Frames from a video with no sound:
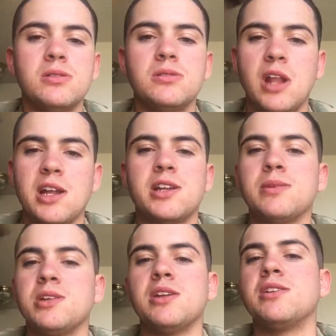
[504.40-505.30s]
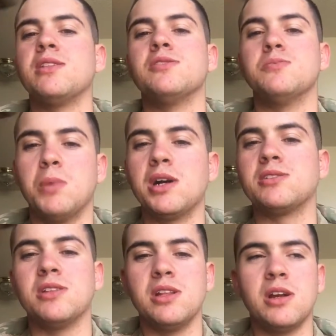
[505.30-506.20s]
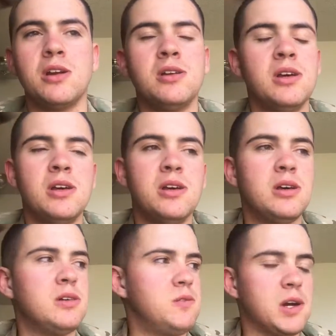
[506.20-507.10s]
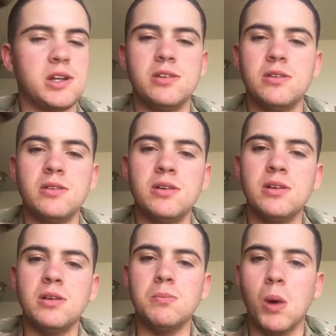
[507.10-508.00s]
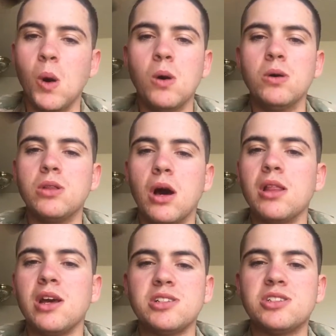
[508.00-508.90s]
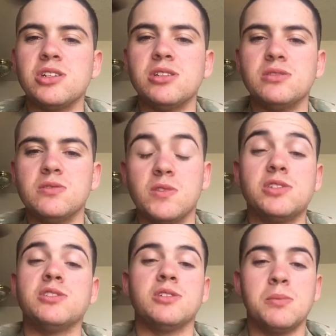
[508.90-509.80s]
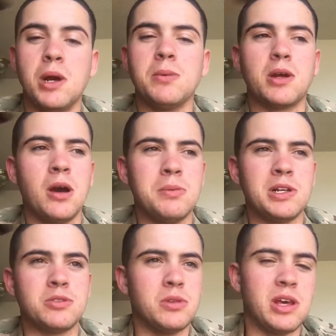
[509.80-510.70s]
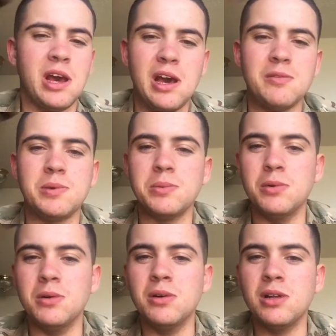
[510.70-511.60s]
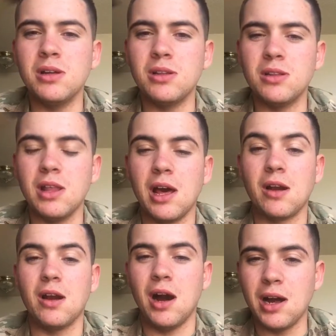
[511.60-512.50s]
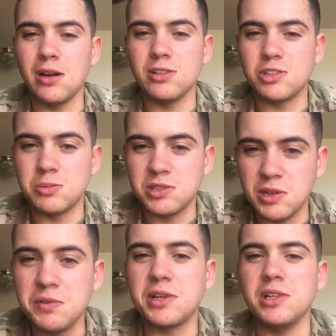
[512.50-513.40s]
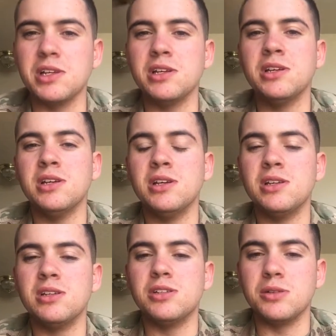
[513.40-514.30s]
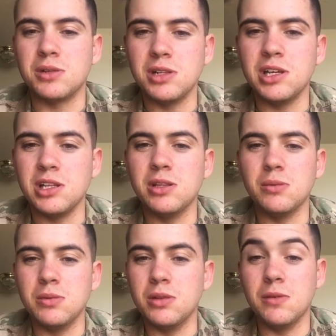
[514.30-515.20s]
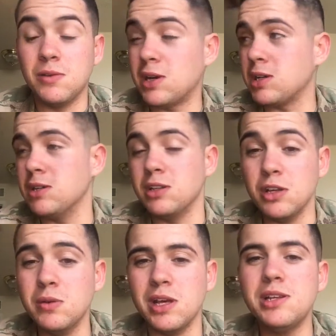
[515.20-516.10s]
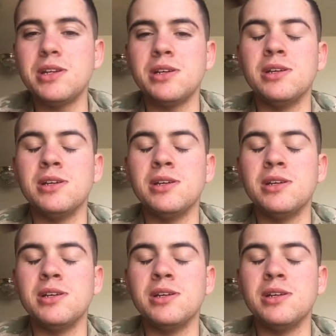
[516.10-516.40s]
9 times out of 10 there's bugs in there, fucking mold, all that shit, versus an apartment complex where they have people that are hired specifically to clean the fucking unit,